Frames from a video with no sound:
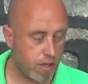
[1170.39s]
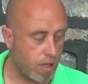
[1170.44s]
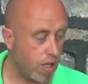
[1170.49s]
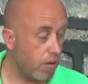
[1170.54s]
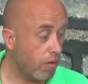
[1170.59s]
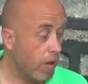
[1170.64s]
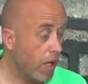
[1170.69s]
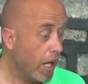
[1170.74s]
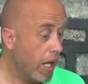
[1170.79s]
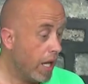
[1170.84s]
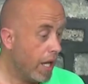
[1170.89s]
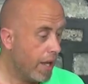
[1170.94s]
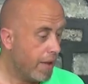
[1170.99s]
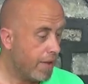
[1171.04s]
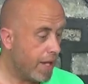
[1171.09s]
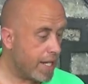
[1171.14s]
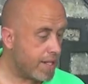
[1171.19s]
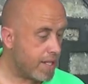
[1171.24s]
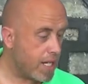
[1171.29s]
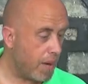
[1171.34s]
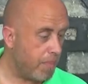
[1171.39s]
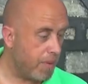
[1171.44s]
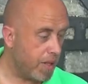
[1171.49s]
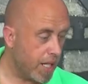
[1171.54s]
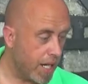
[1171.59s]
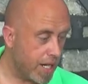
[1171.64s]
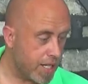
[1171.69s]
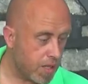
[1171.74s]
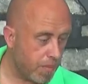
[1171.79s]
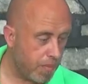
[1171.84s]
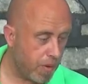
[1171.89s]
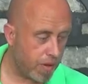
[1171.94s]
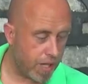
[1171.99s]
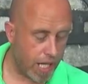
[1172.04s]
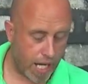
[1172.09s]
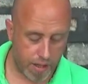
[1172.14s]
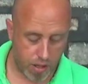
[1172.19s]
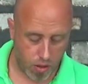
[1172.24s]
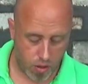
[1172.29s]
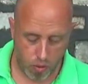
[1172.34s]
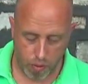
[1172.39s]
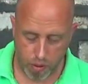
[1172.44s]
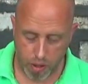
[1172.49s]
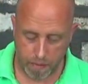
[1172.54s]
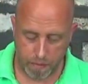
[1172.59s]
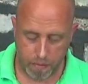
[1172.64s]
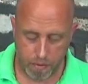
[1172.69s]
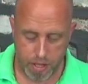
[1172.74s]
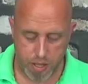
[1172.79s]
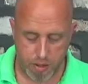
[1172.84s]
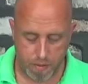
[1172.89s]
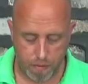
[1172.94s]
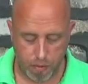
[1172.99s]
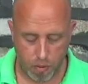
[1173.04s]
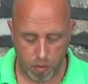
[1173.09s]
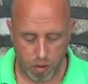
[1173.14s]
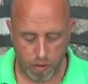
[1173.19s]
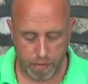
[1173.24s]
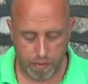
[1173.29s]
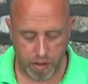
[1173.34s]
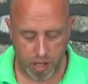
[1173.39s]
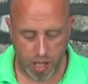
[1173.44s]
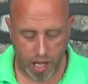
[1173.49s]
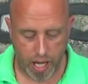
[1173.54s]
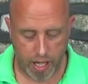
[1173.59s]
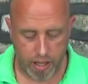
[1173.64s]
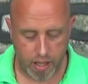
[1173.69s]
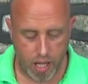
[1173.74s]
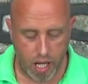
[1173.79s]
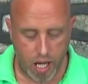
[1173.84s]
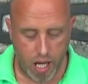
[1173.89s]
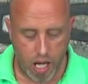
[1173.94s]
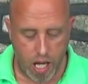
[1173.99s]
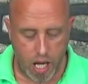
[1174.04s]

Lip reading: So that's happy days. I put that in the corner for it to fall off again.